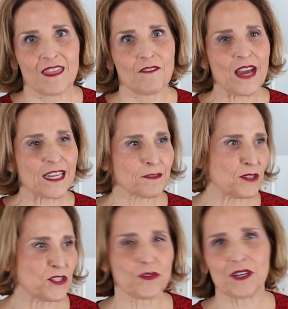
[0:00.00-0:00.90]
The vast
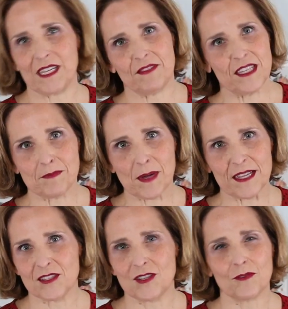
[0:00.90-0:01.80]
majority of these
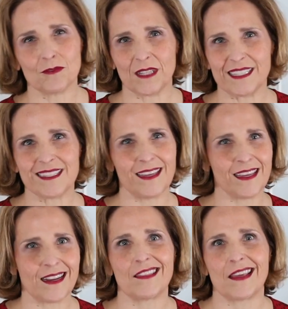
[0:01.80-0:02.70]
bites don't lead to
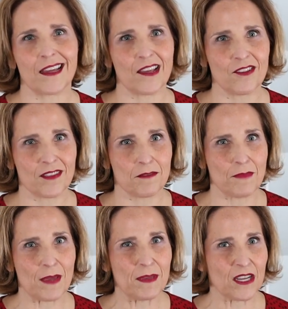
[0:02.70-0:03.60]
anything other than
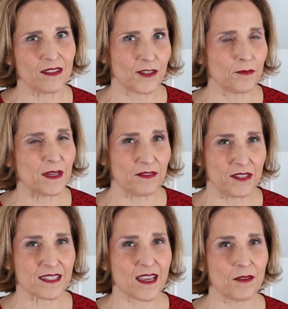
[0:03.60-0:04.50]
maybe a little bit of
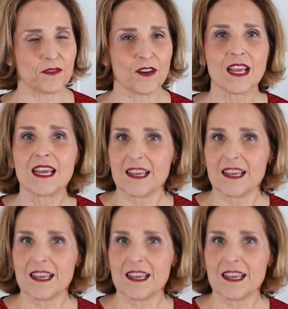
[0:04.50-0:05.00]
discomfort.